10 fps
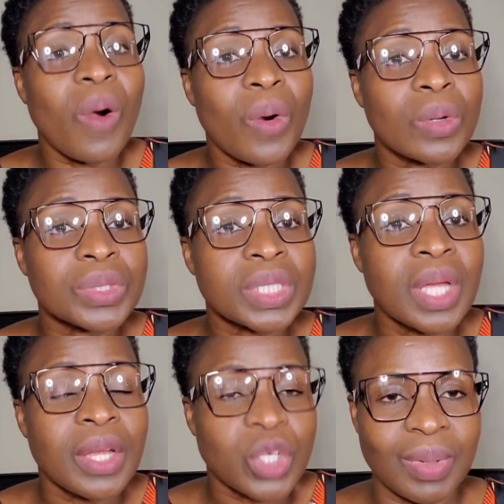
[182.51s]
old,
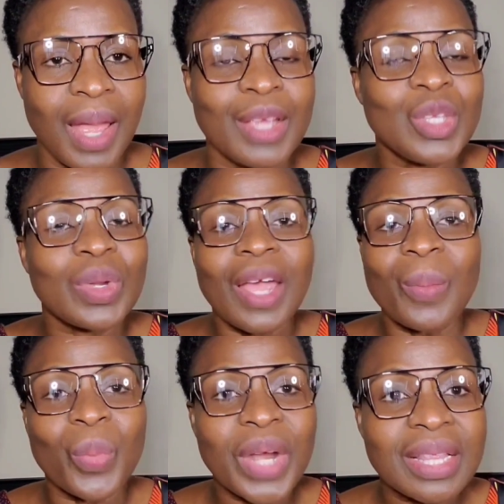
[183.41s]
you
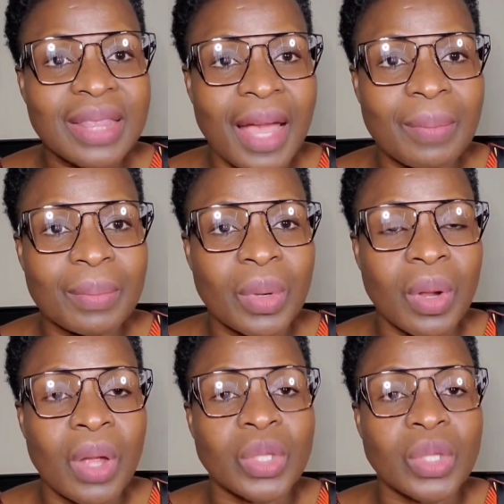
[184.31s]
can bring them,